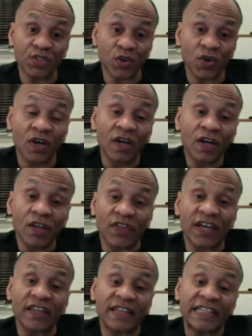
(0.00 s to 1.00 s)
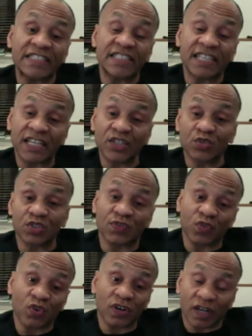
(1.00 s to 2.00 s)
So that's
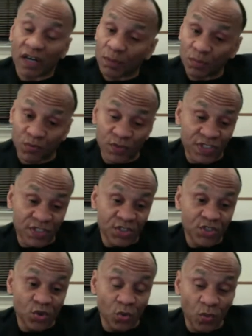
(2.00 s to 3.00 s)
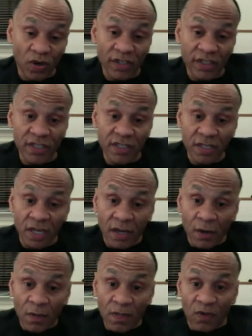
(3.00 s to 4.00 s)
dangerous for a couple of reasons. So one is,
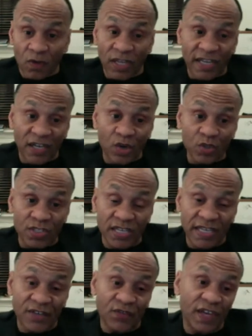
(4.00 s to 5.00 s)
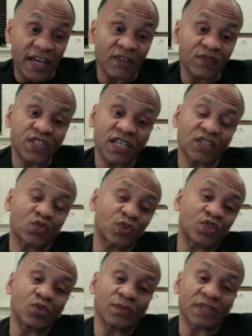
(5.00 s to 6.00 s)
like I was saying, if they have sex
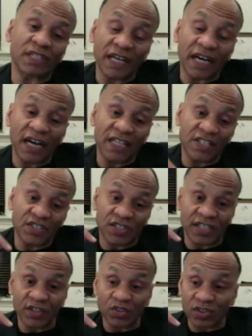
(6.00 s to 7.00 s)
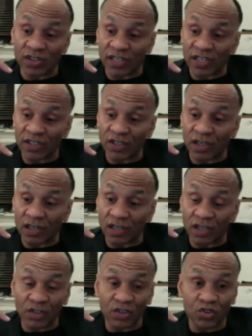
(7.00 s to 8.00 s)
with too many guys, they
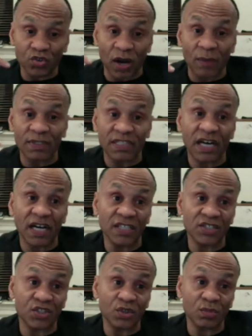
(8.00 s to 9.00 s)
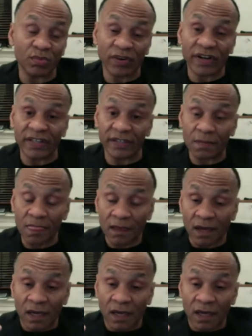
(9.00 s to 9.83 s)
traumatize their brain.